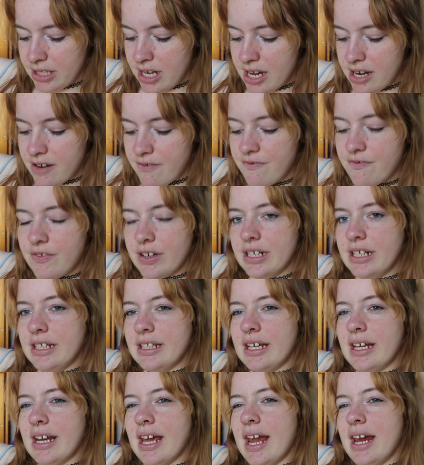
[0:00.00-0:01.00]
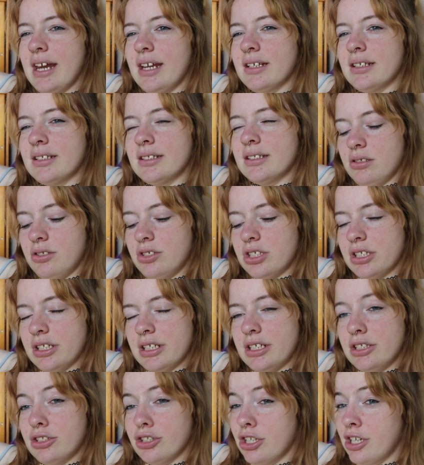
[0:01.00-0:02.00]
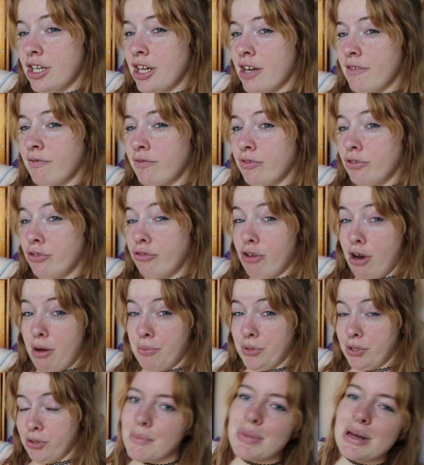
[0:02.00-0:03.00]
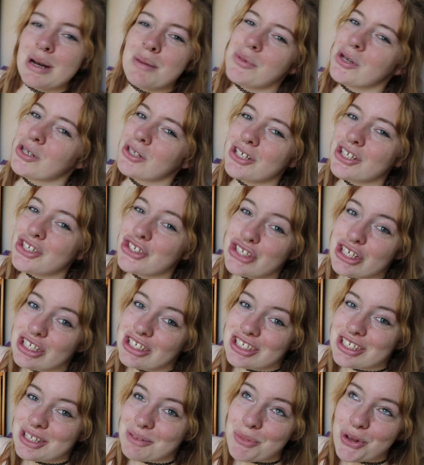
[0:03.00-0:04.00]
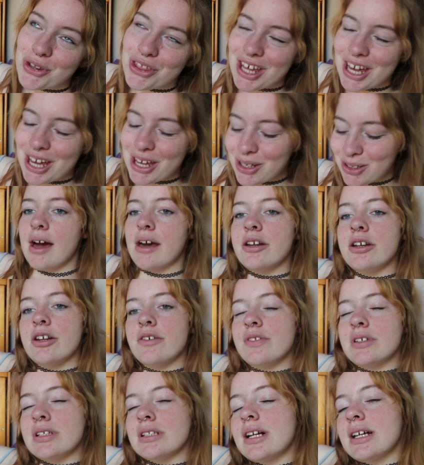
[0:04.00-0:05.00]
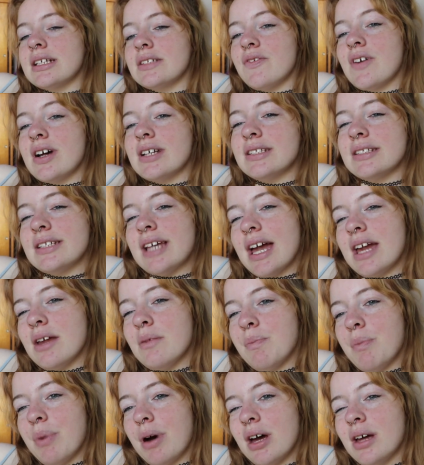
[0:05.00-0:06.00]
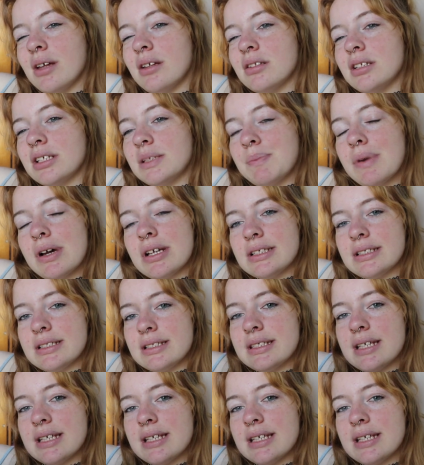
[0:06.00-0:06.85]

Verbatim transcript: kind of funny that haters usually don't have good grammar, but I'm not gonna judge them on that. I don't know if this classifies as hate, but this person